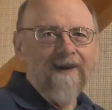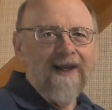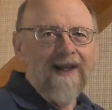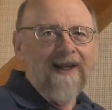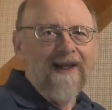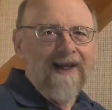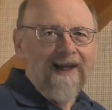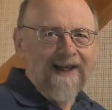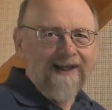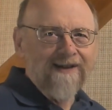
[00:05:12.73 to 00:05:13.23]

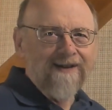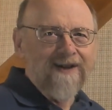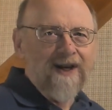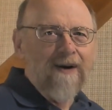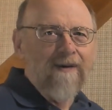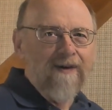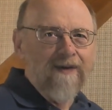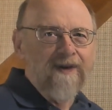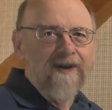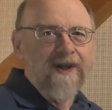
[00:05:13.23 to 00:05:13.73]
it's
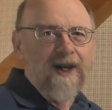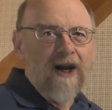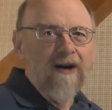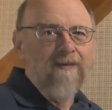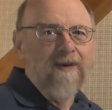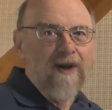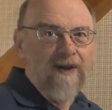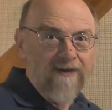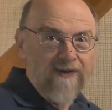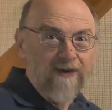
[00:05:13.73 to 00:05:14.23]
coming from the
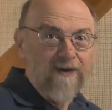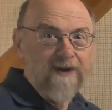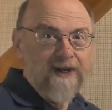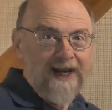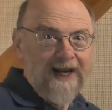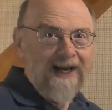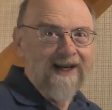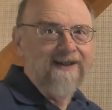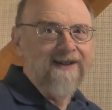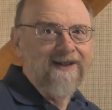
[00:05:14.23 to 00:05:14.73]
government through
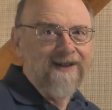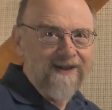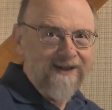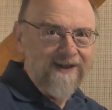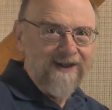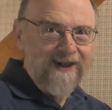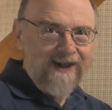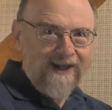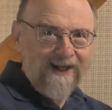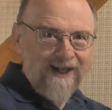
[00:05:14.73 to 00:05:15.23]
taxes
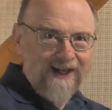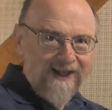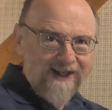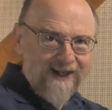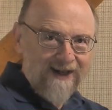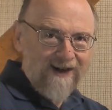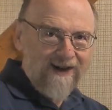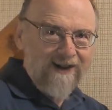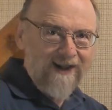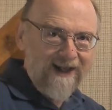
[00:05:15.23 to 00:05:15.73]
that
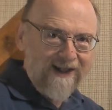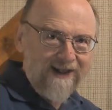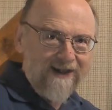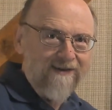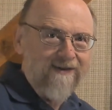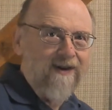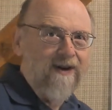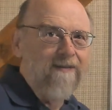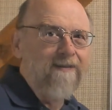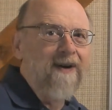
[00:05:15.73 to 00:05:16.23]
are collected
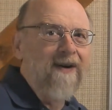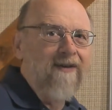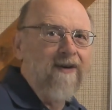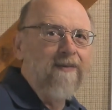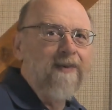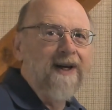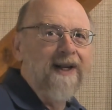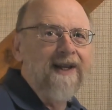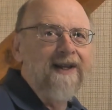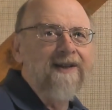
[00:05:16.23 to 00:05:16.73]
from
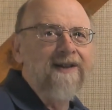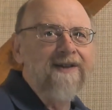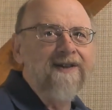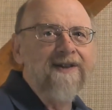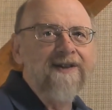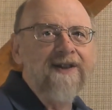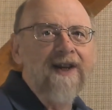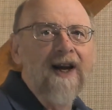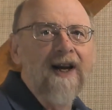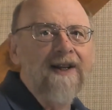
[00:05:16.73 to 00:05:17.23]
everybody in
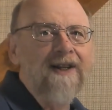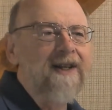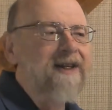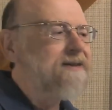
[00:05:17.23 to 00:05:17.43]
society.